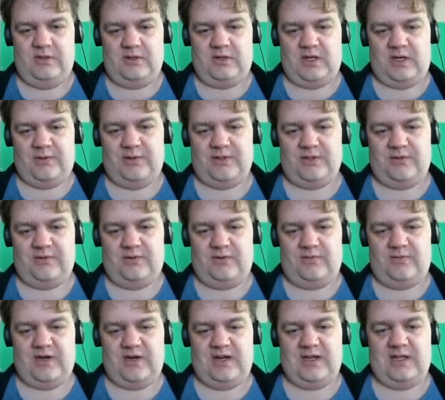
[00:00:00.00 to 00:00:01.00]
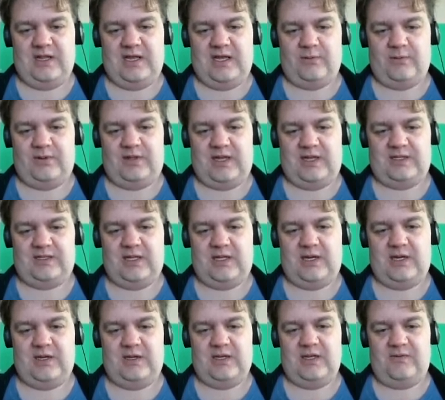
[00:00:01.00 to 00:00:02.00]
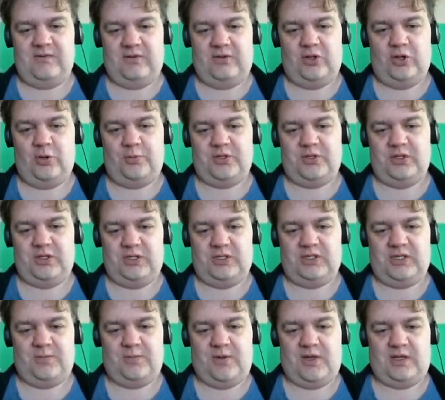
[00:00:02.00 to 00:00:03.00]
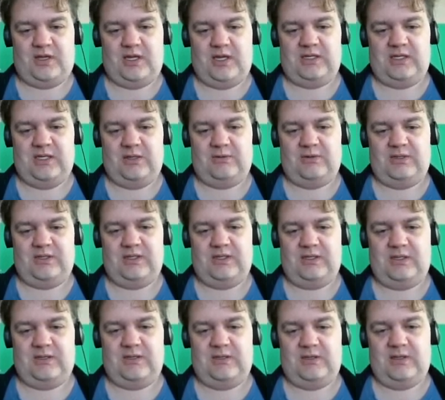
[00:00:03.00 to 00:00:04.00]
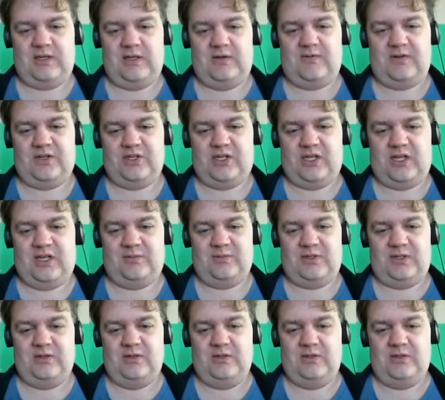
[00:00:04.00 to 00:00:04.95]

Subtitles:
I was very glad when they started giving the option to skip arcade sequences in adventure games.